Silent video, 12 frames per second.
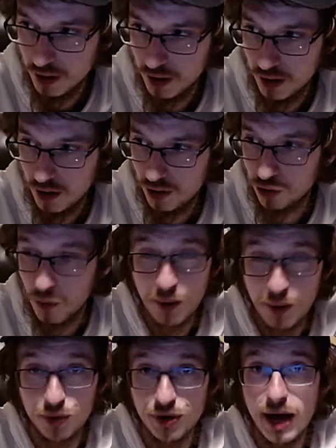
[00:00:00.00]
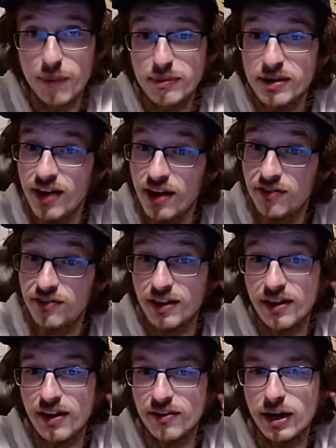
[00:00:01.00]
so I will not be testing
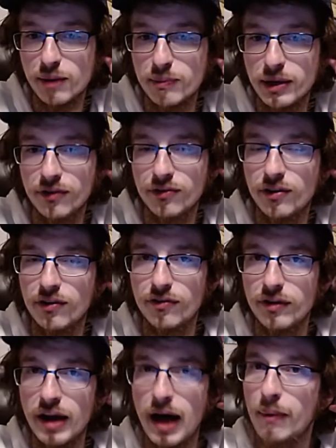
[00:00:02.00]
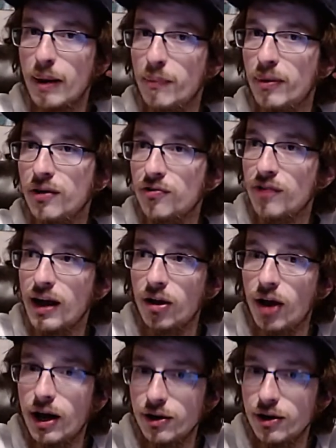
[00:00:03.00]
that deck because it is not my playstyle. I do